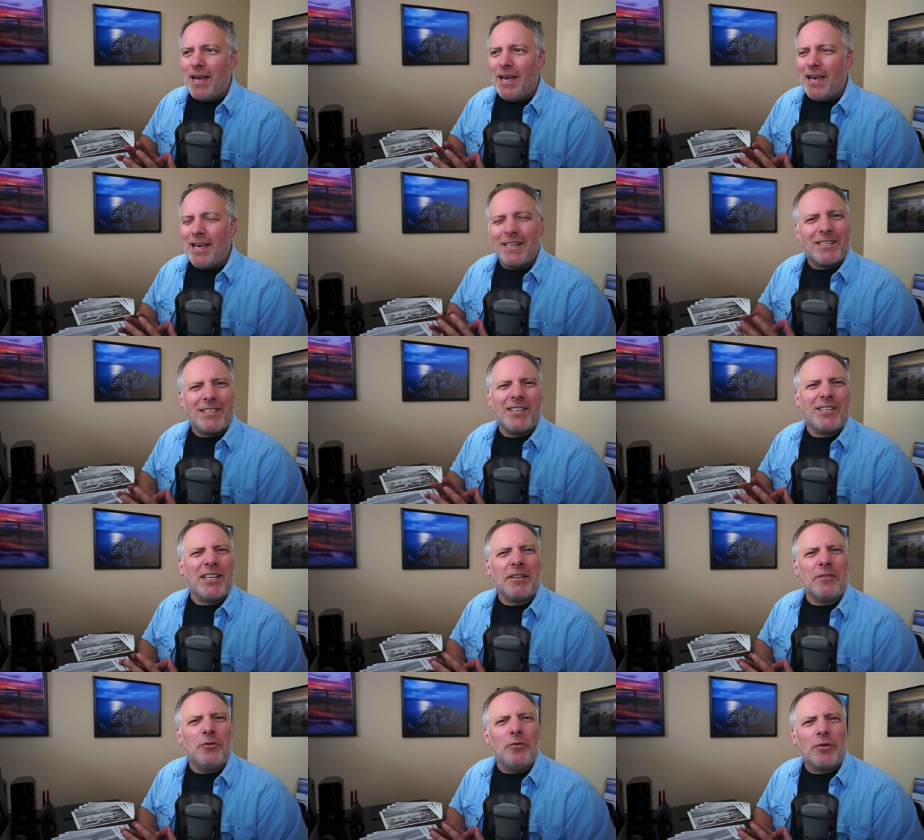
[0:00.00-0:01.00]
it's just
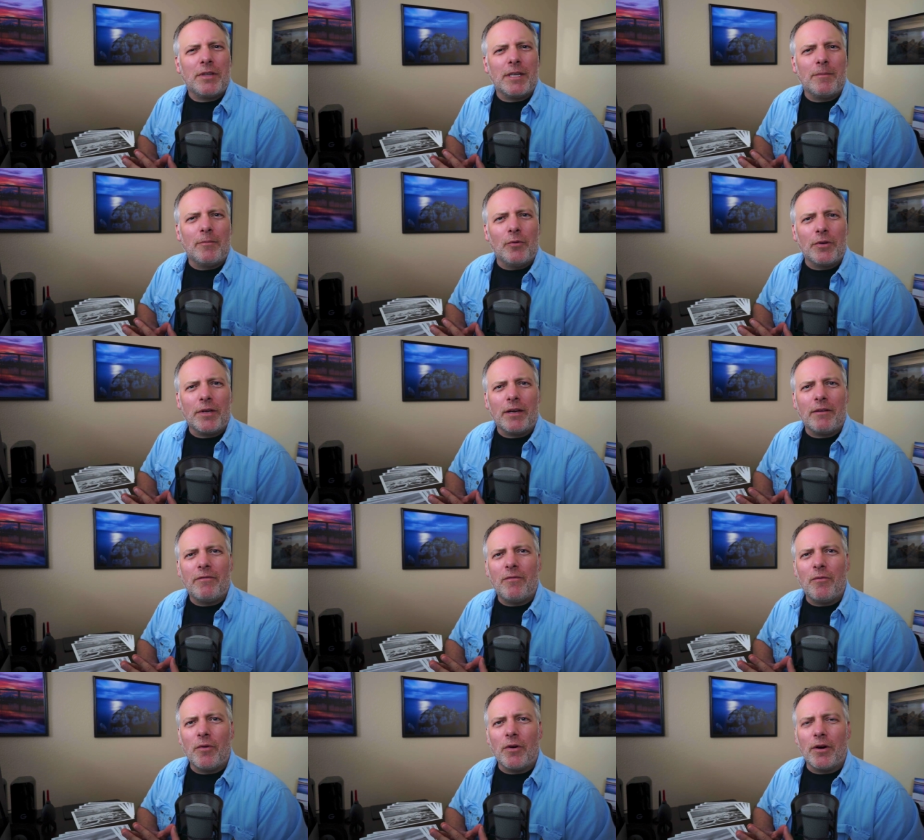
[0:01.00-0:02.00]
not the look that I'm looking
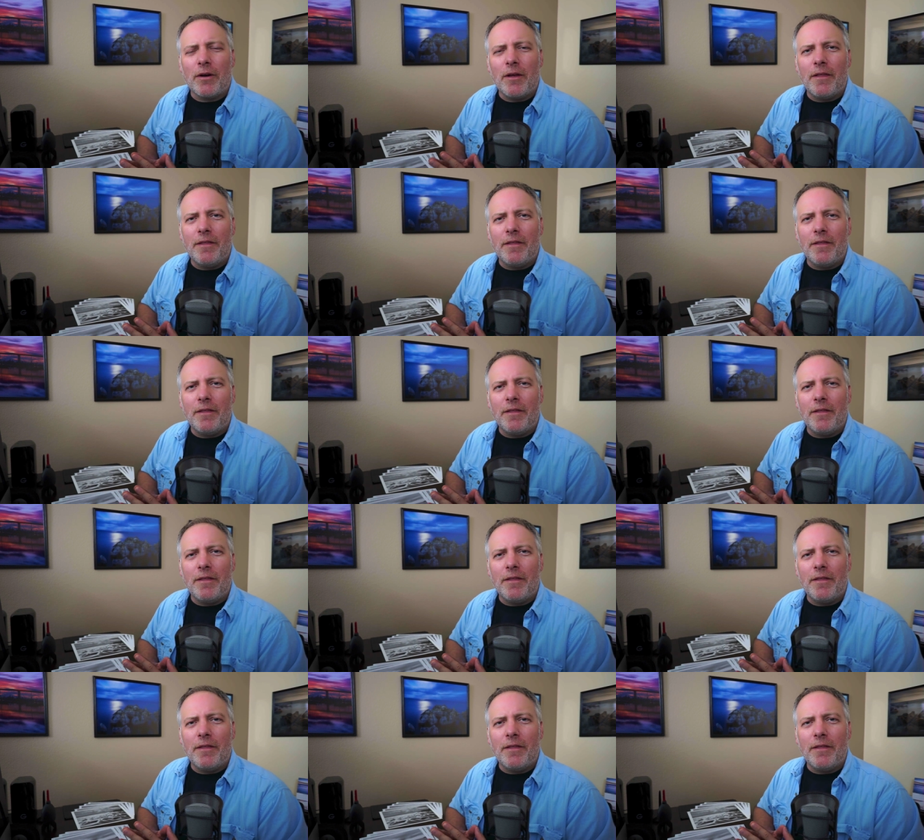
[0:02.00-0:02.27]
for.